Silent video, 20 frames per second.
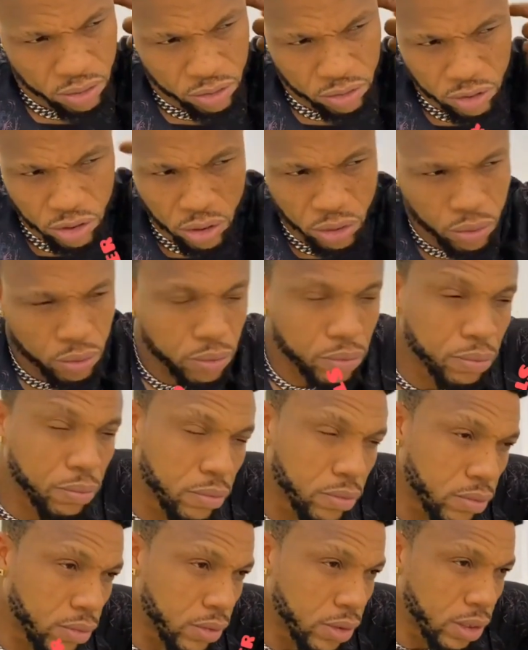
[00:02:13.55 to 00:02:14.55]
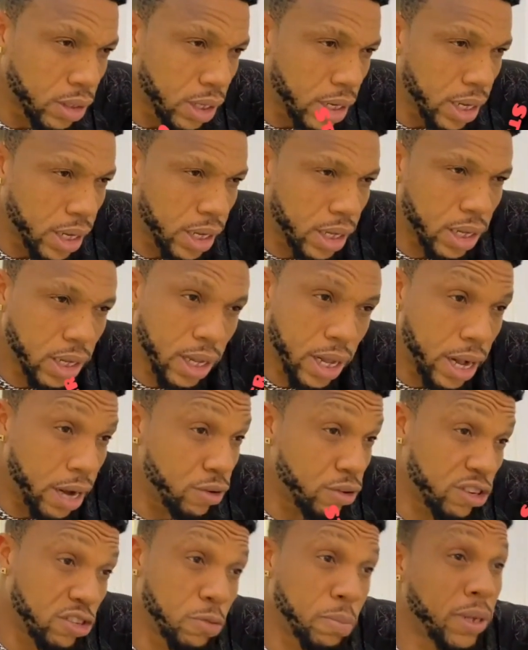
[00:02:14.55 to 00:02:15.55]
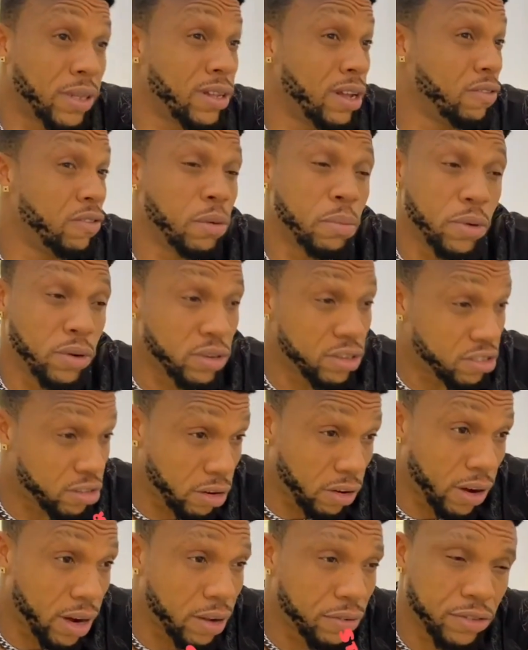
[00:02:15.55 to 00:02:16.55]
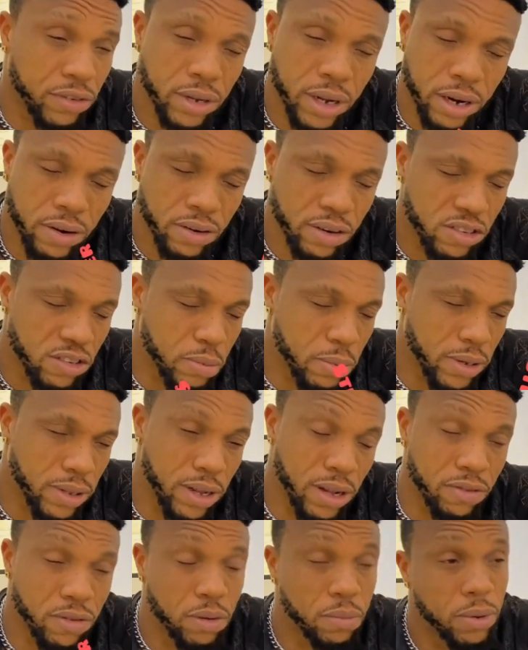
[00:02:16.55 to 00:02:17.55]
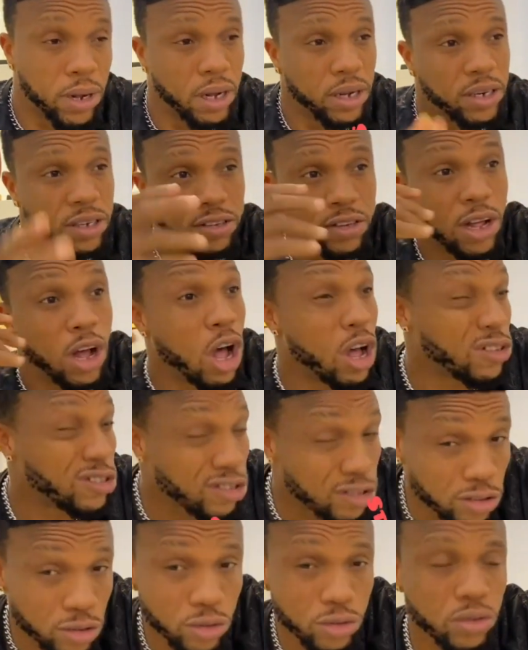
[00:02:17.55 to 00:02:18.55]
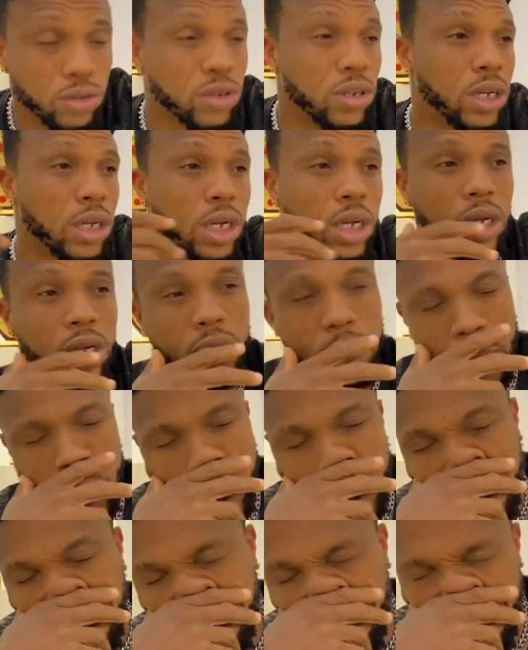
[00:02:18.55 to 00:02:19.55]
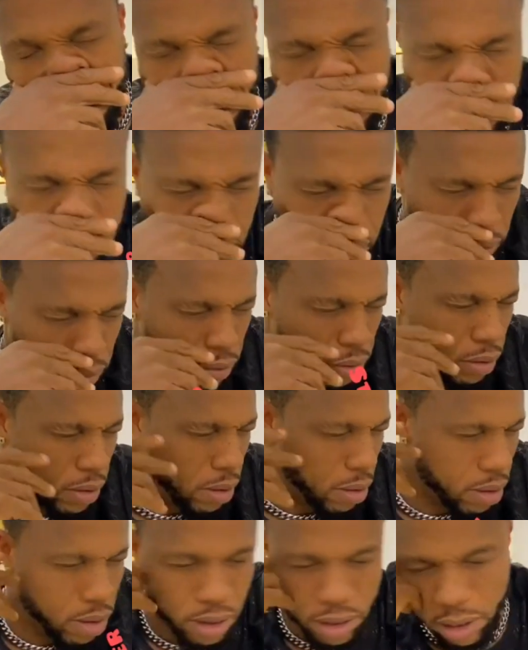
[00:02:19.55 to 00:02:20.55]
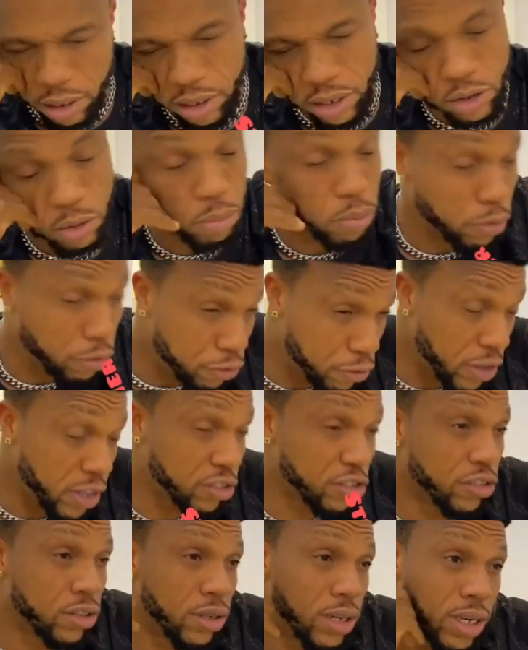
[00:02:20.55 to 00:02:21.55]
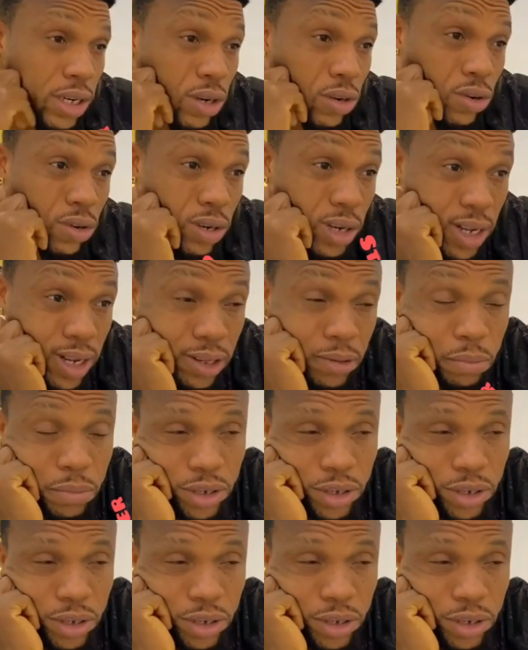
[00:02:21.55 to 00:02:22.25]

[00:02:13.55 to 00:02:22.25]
So, like, I respect everybody's craft. I respect everybody's hustle. You know, you know, profession and all that.